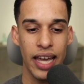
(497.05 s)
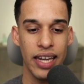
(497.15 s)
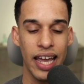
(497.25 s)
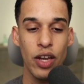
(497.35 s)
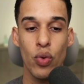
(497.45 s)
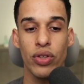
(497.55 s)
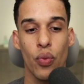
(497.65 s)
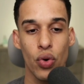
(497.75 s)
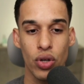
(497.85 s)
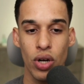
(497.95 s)
and anywhere
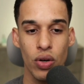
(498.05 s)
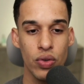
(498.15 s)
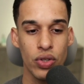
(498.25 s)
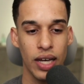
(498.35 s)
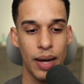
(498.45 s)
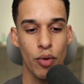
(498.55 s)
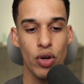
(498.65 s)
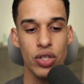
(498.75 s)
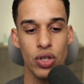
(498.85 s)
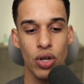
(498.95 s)
the rook goes, I'm
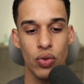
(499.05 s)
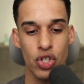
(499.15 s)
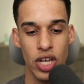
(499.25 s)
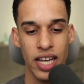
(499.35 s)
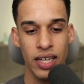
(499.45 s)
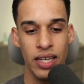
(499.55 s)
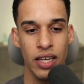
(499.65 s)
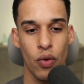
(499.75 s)
going to go check,